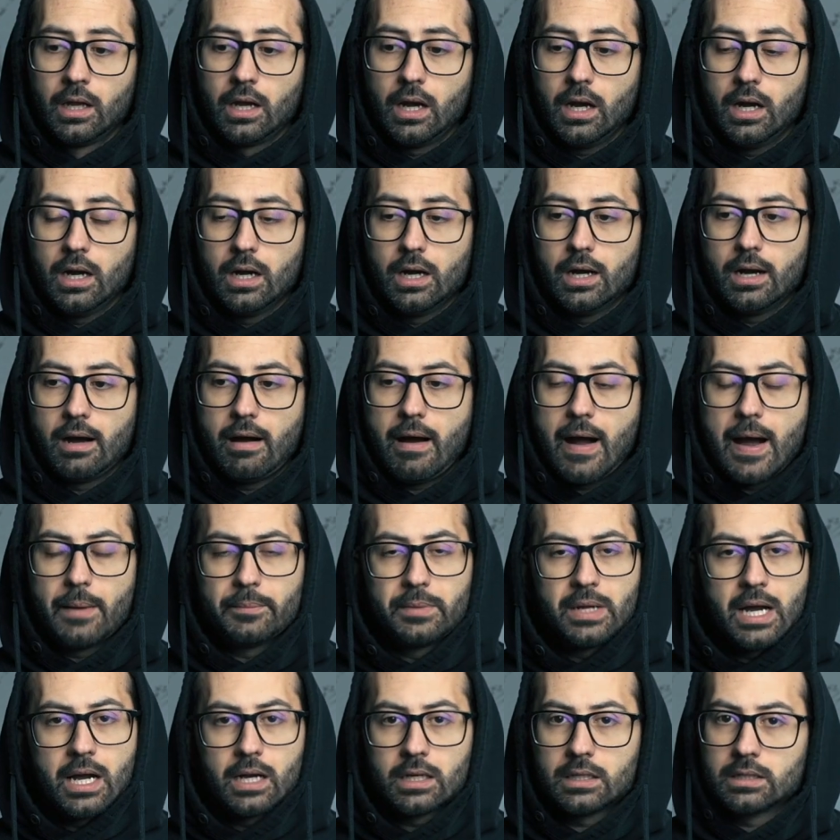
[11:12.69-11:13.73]
I'm
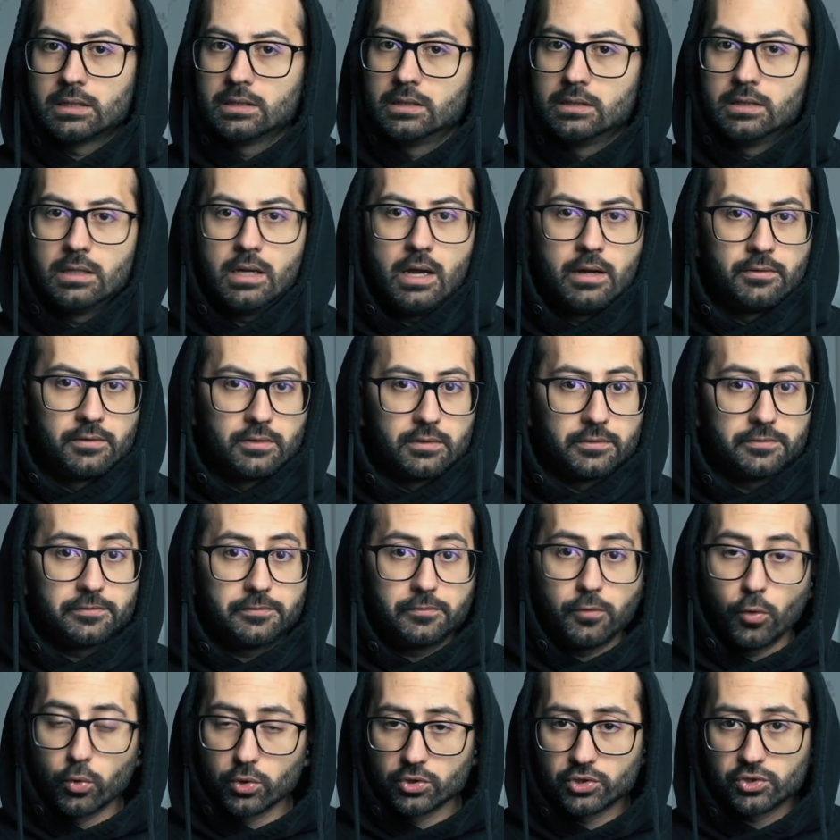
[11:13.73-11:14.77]
not gonna ever
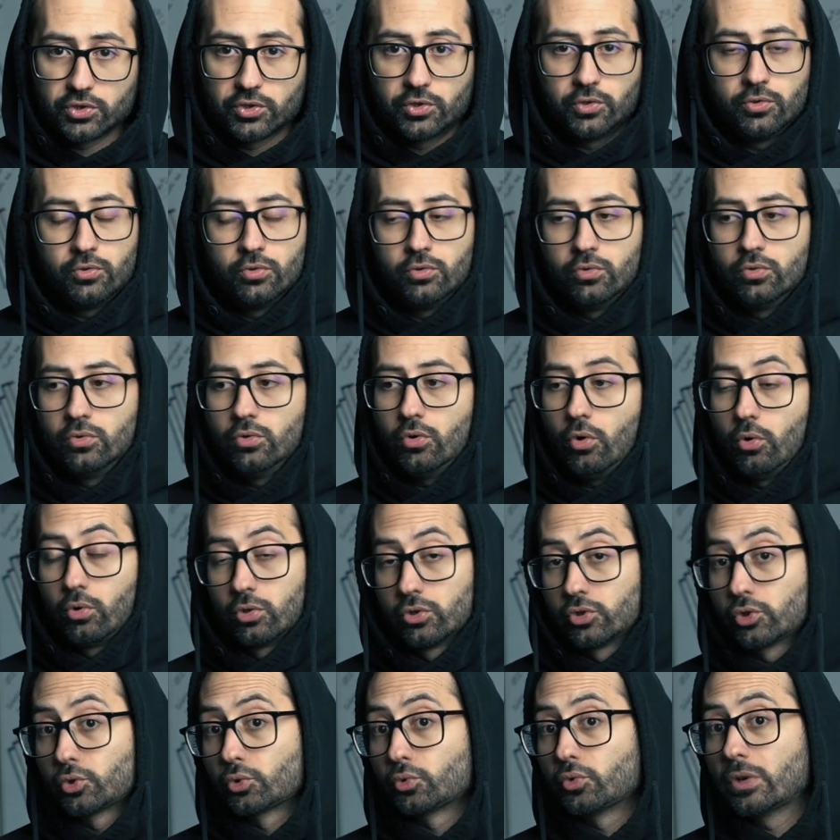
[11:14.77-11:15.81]
force you or
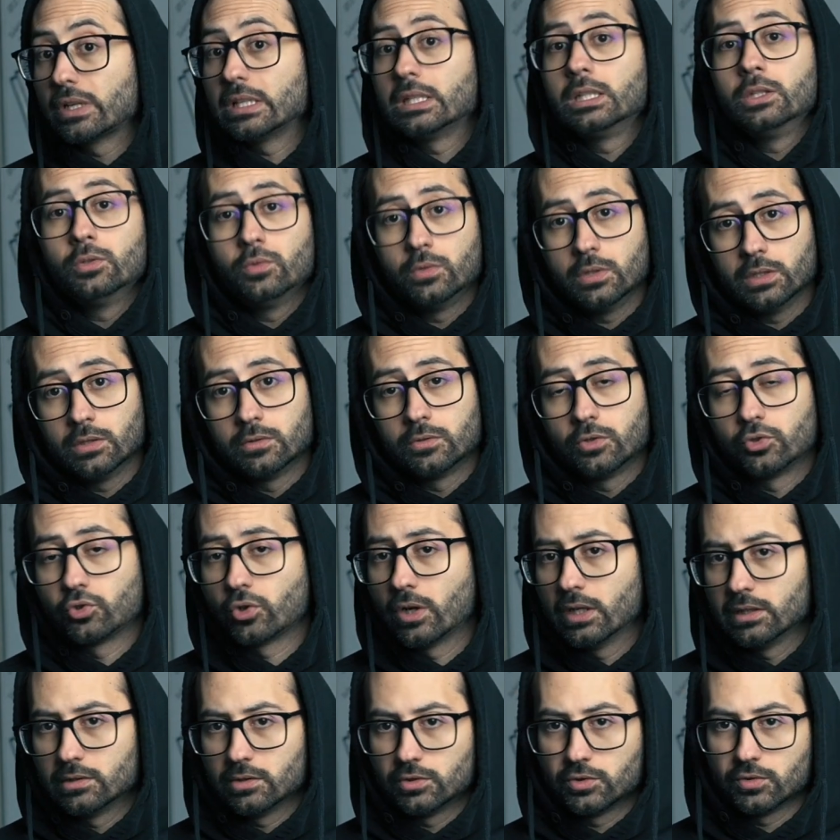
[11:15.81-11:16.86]
trick you into
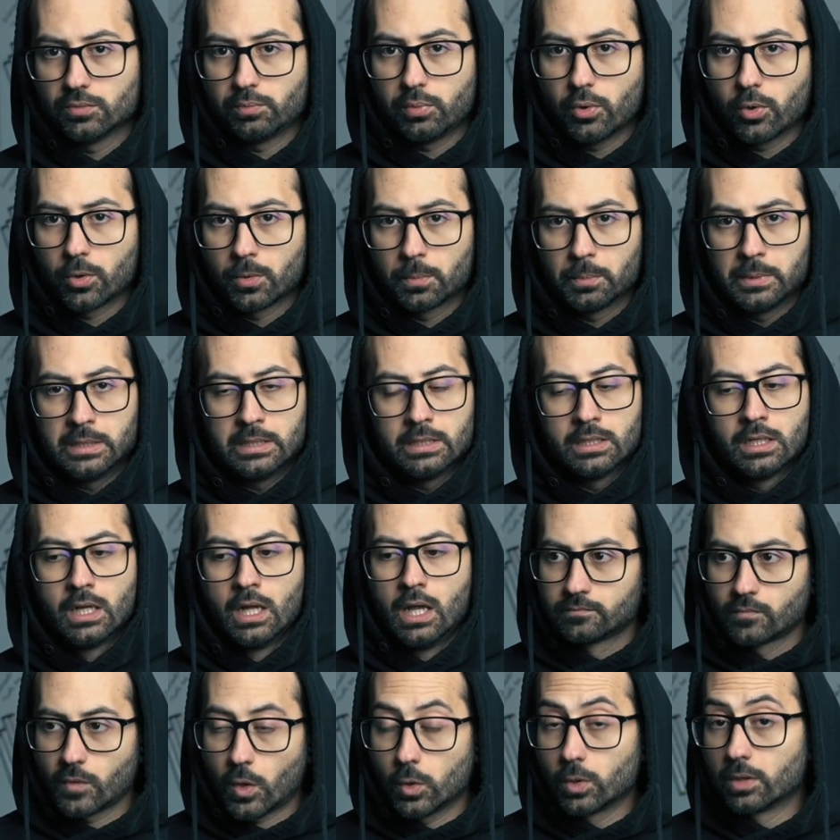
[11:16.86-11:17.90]
trying to support me.
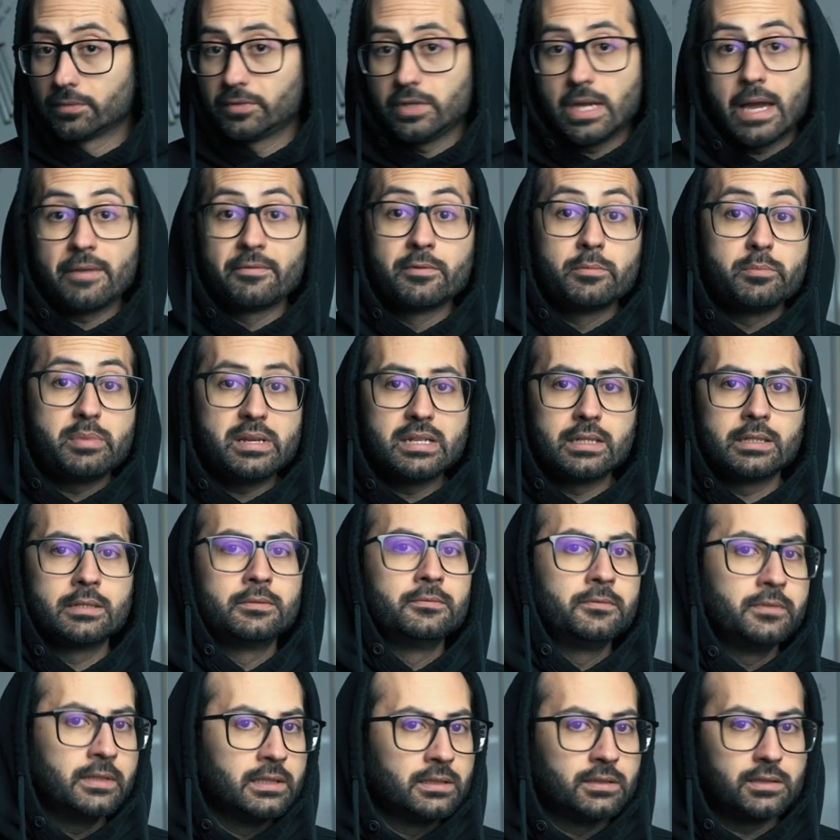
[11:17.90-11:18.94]
Or if you haven't been
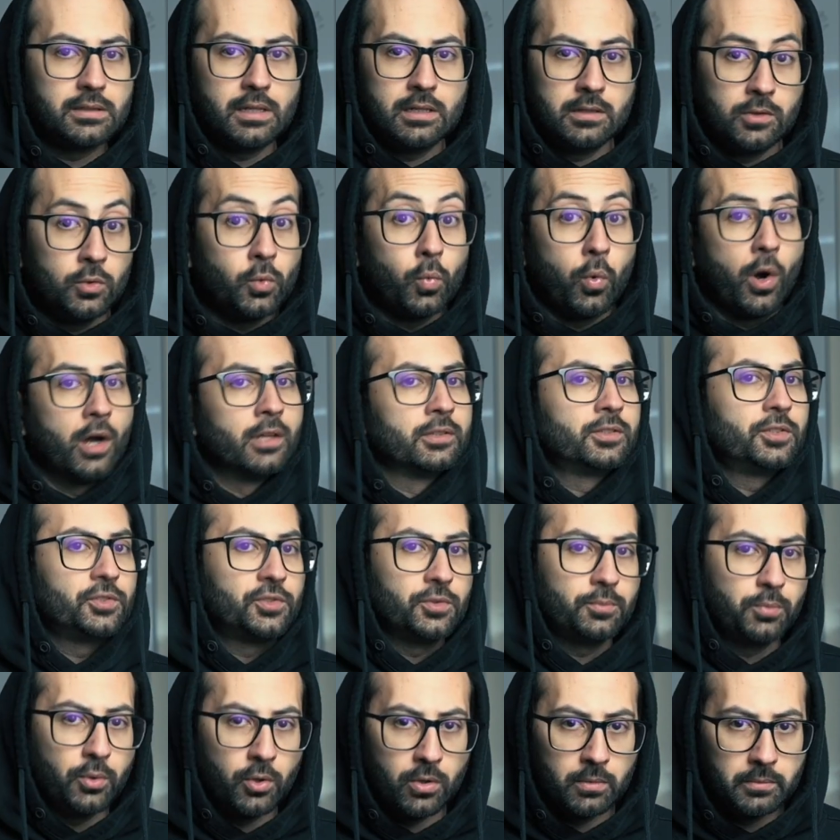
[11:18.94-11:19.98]
convinced that you want to
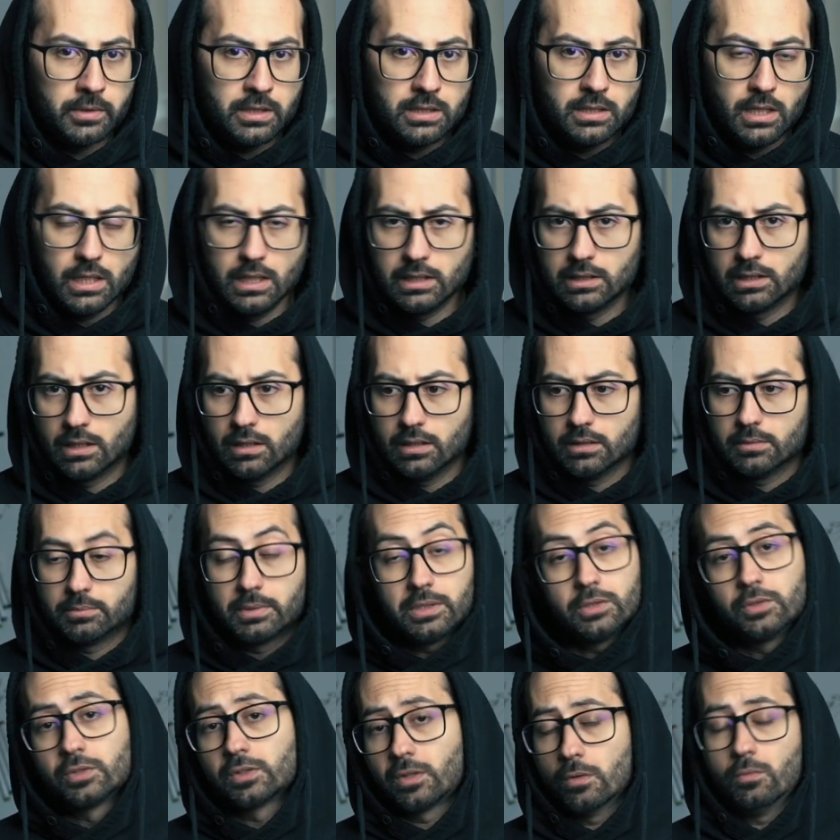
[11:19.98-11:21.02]
support me yet, but
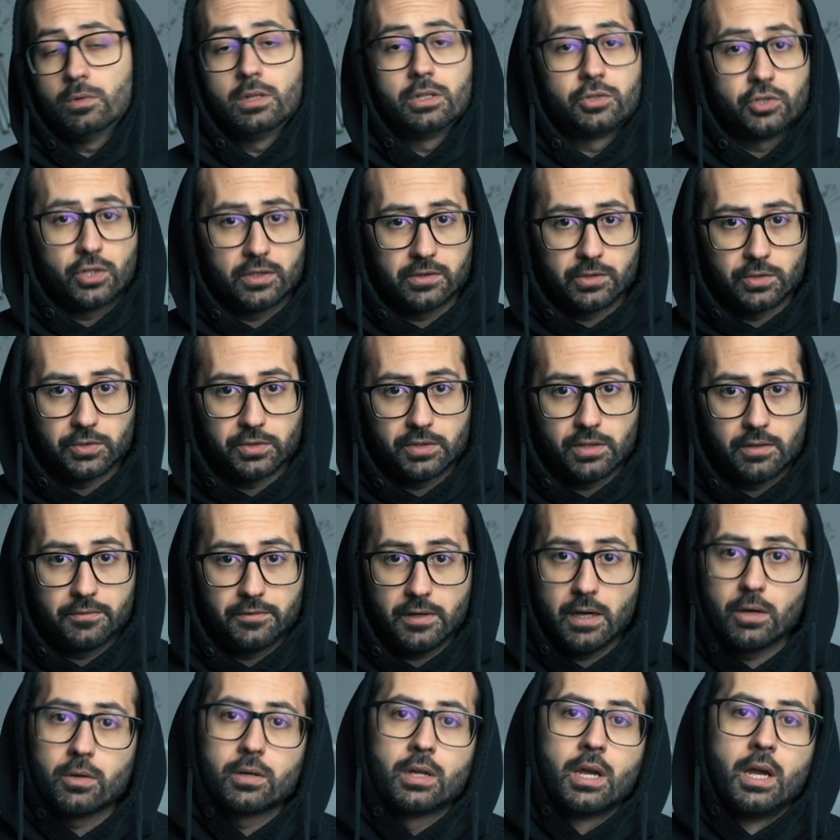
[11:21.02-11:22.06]
you still want to check their stuff
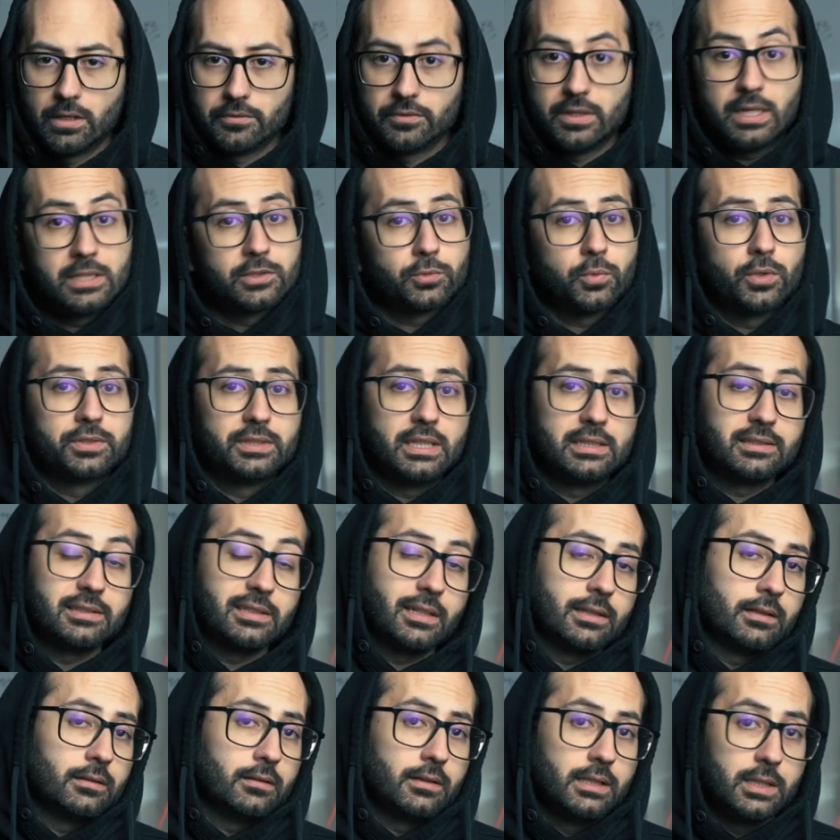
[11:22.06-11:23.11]
out, that's what that
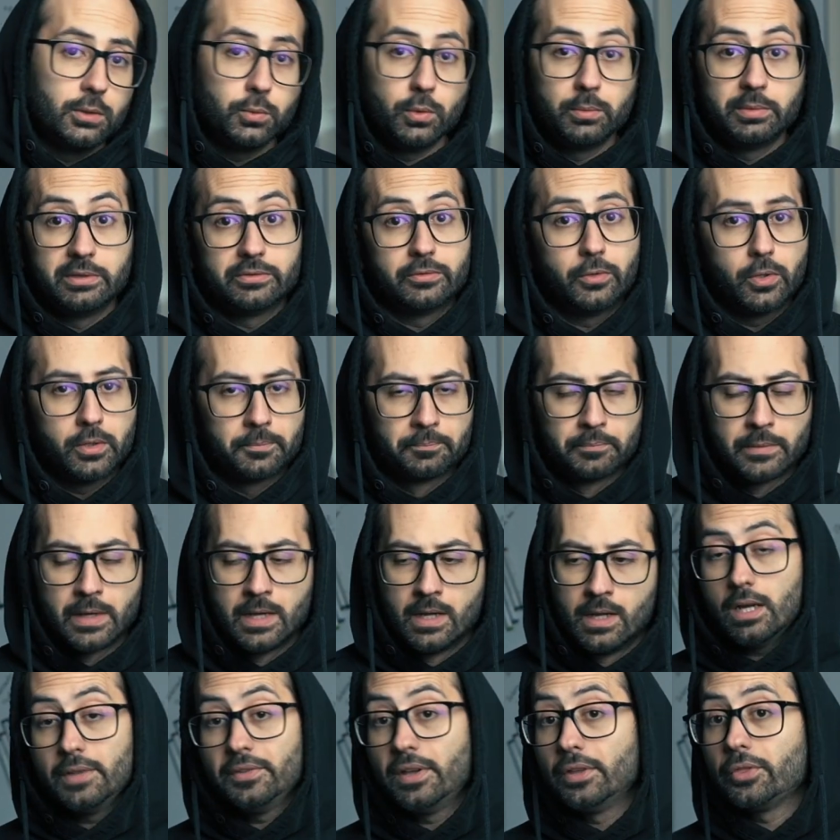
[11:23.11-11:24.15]
second link will be for.
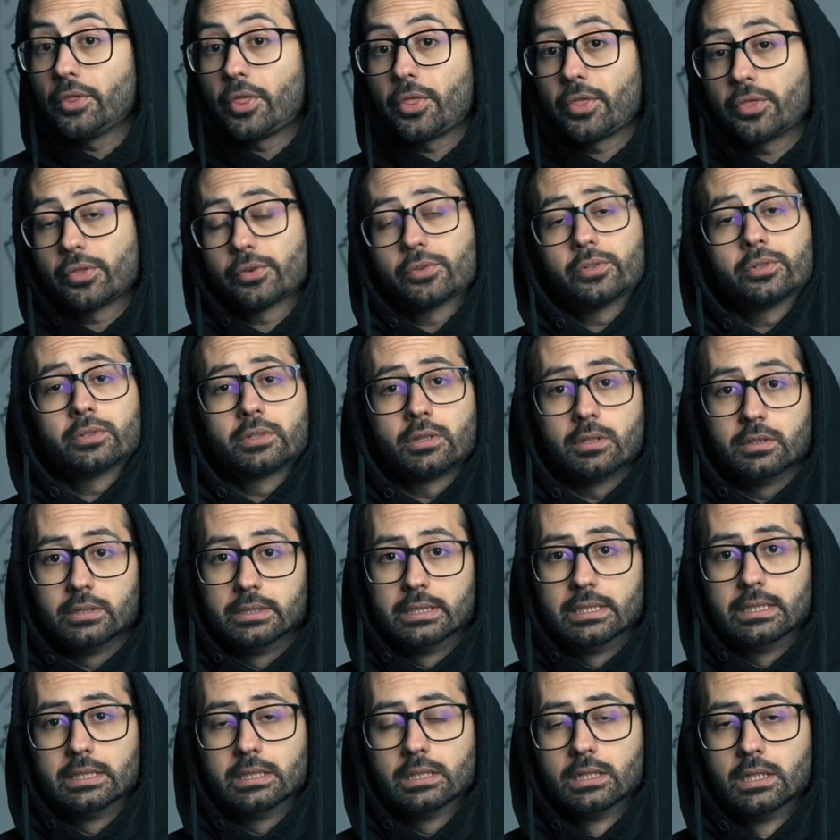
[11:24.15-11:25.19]
And then
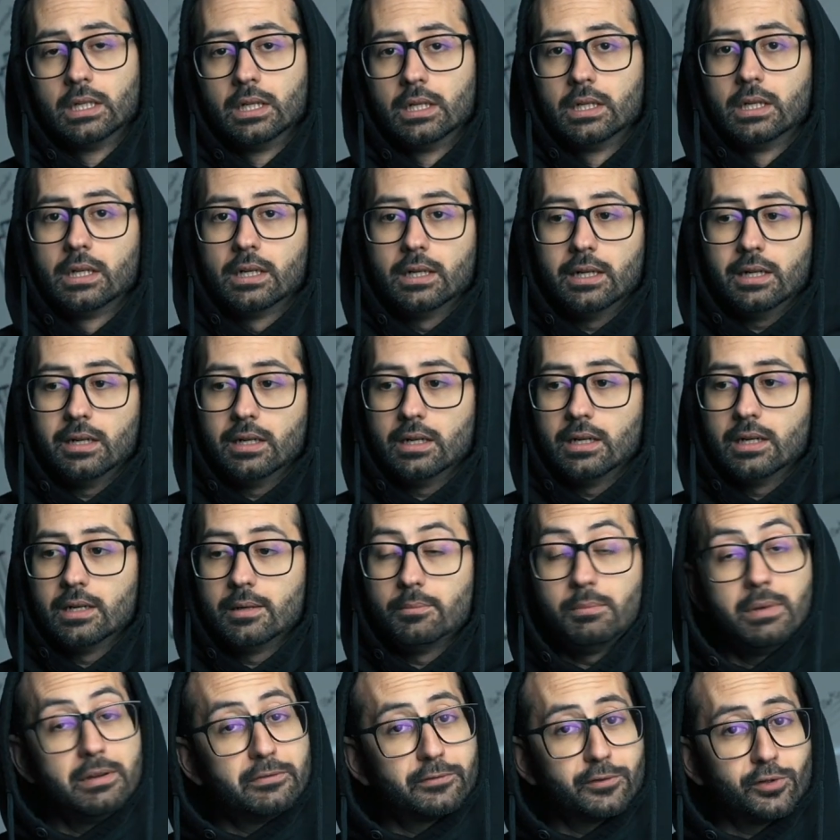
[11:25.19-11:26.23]
thirdly,
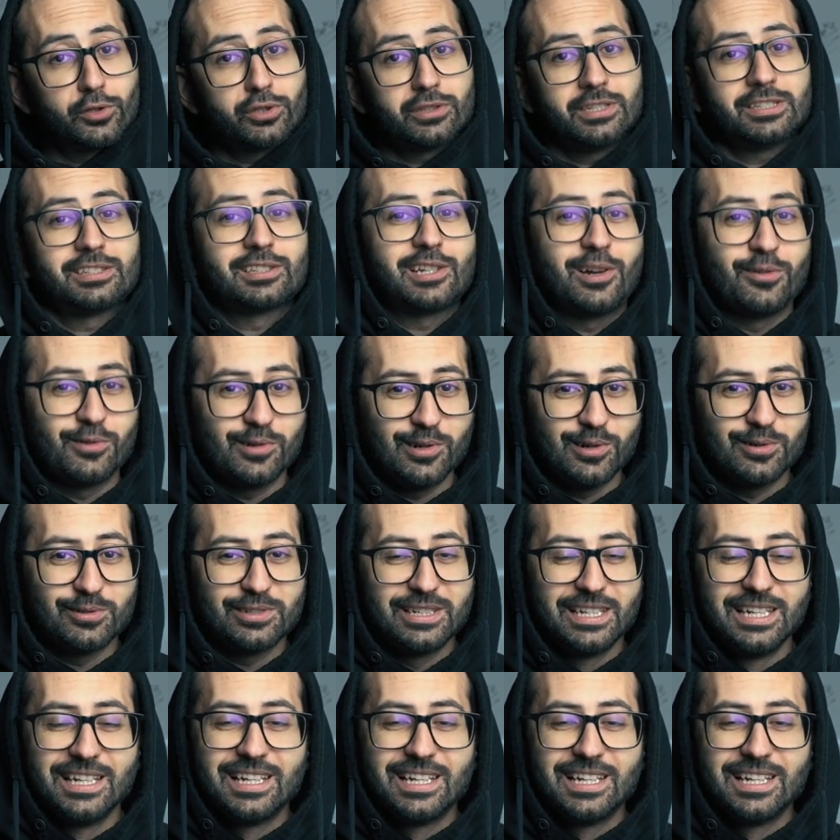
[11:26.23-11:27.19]
my first discount code.